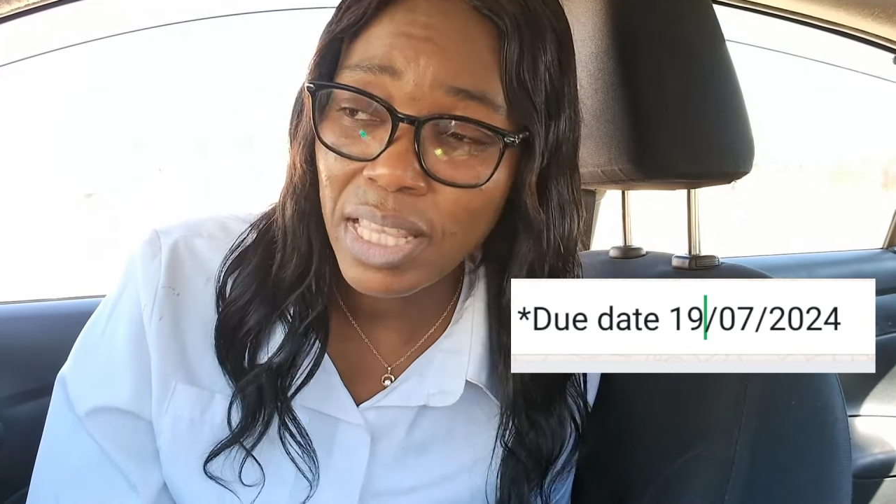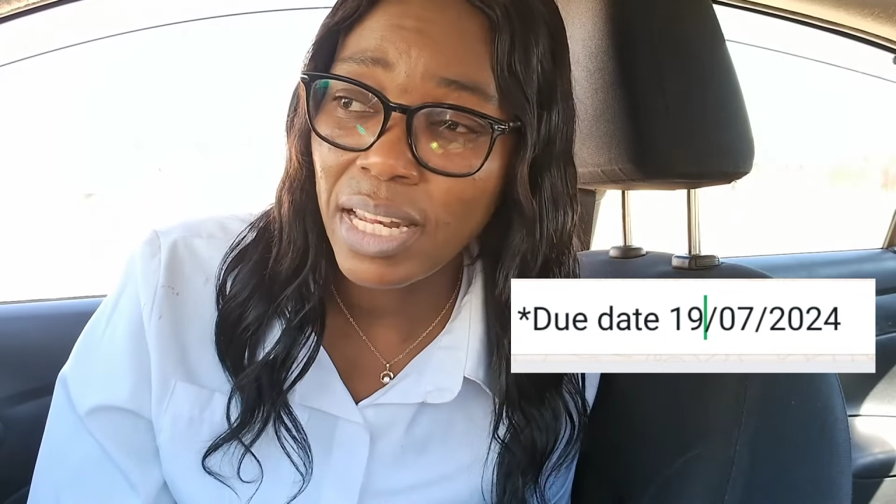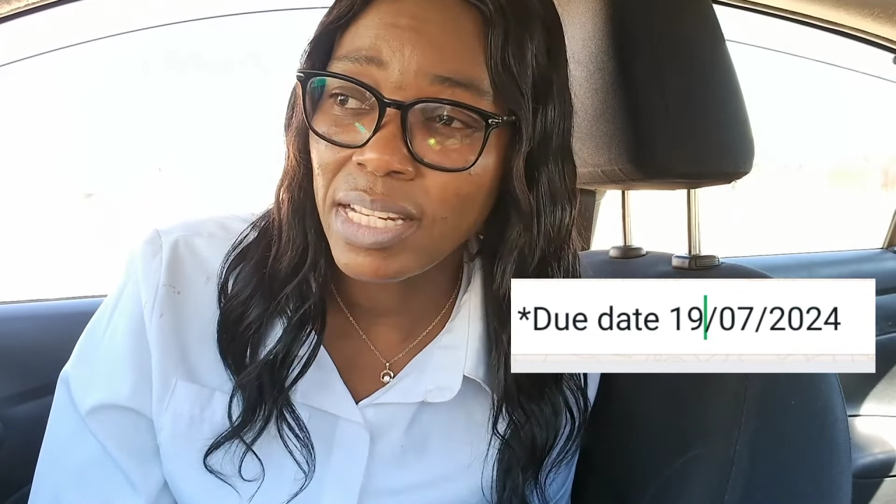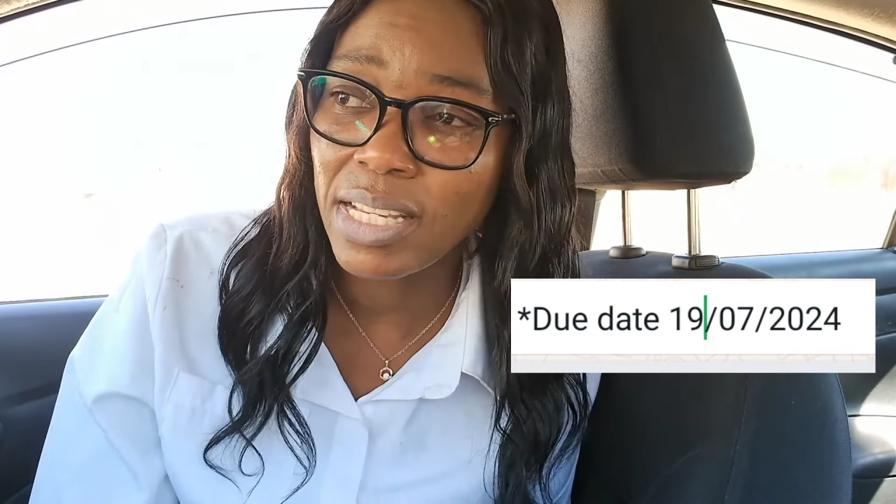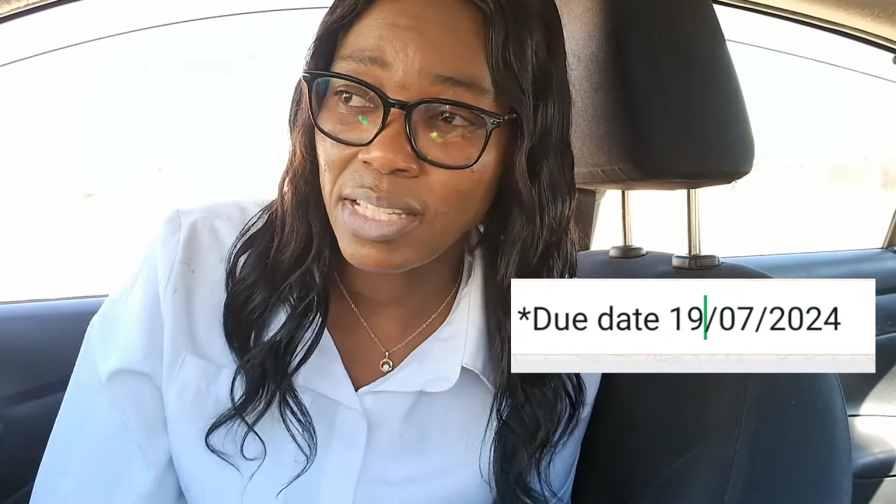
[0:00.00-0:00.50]
the
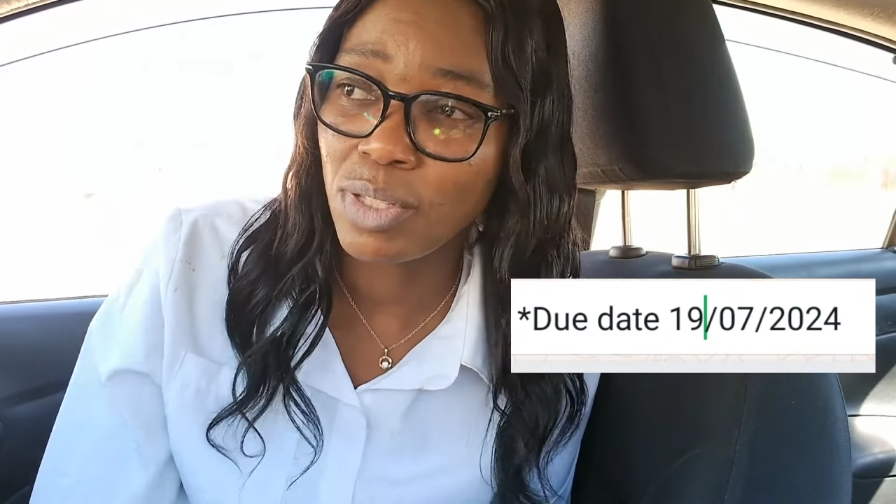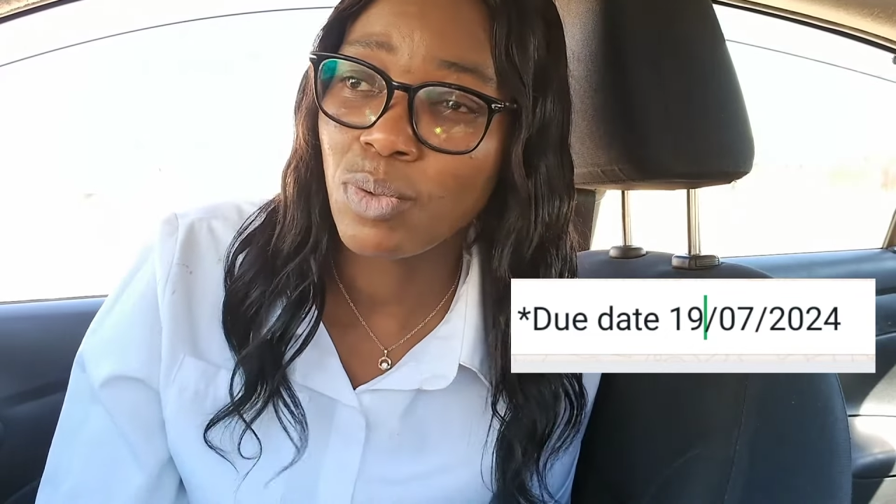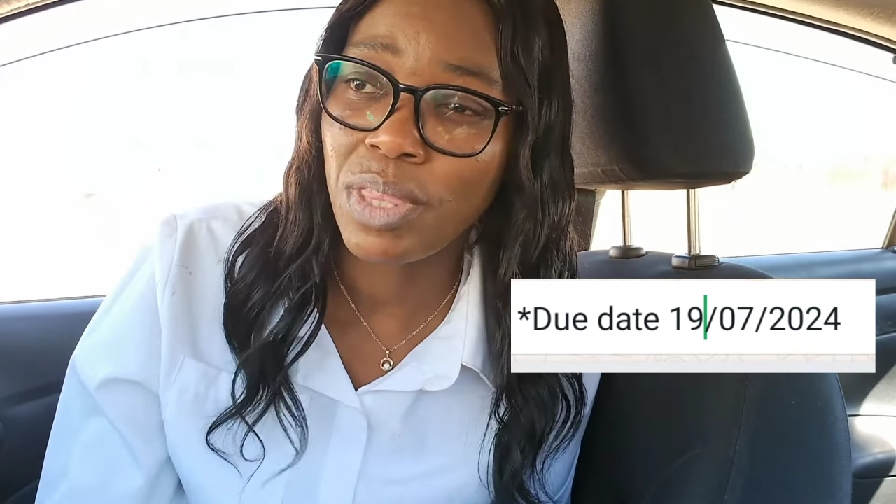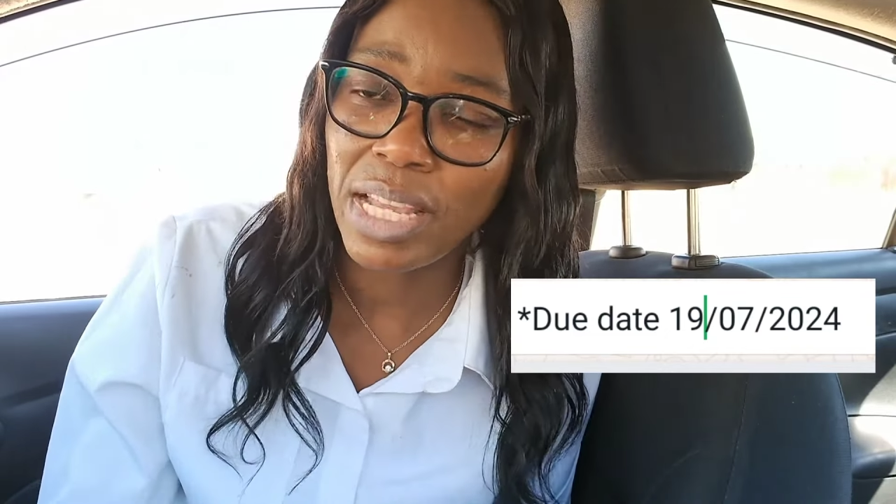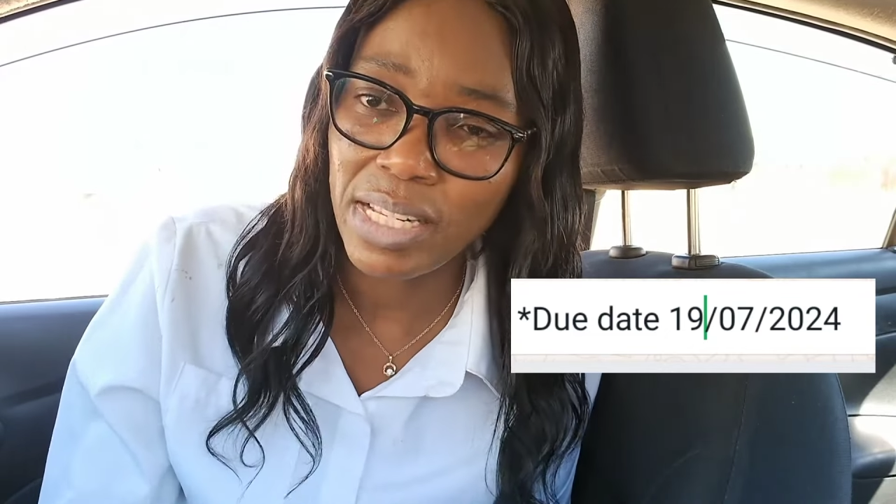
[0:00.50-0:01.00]
letters to
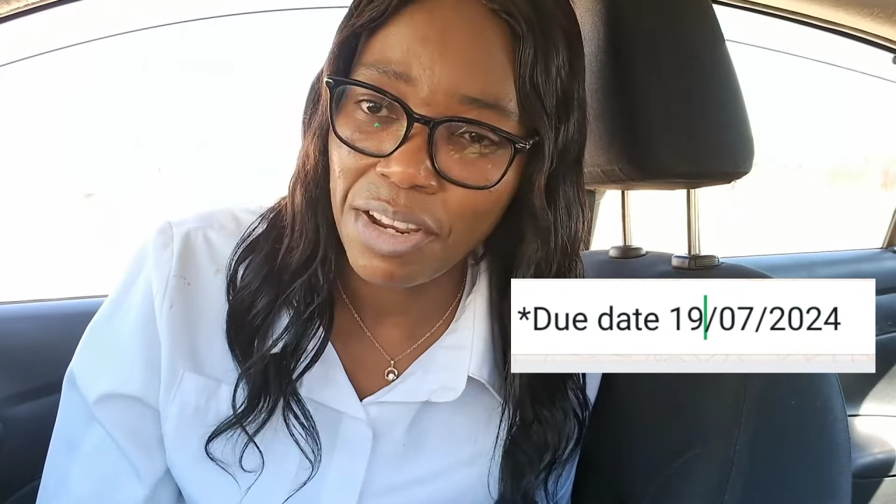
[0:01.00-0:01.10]
that